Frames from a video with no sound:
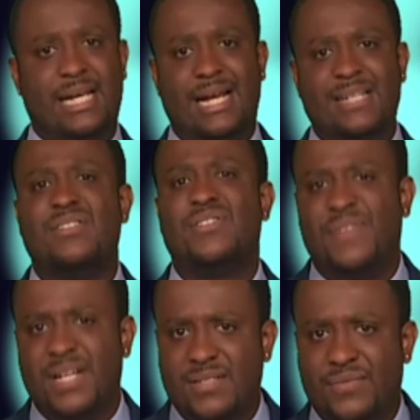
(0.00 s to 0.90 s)

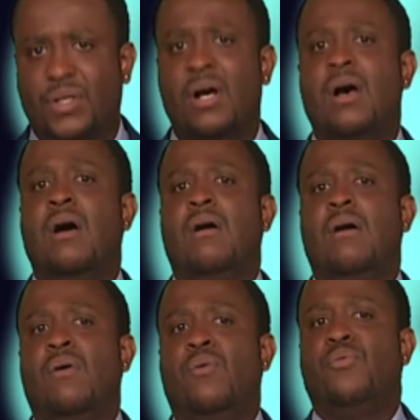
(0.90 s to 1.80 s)
2018 Essence
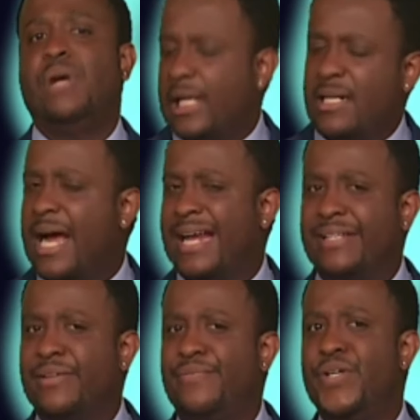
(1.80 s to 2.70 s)
Festival,
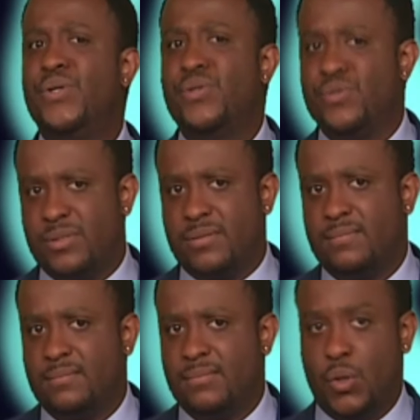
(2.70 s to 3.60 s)
reigniting the
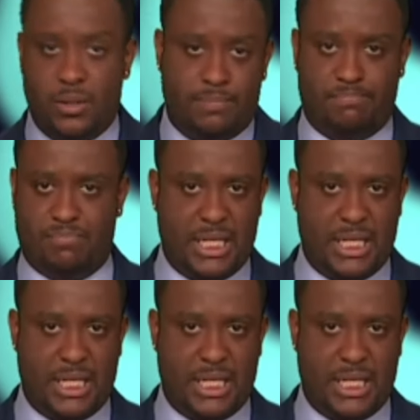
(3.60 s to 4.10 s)
feud.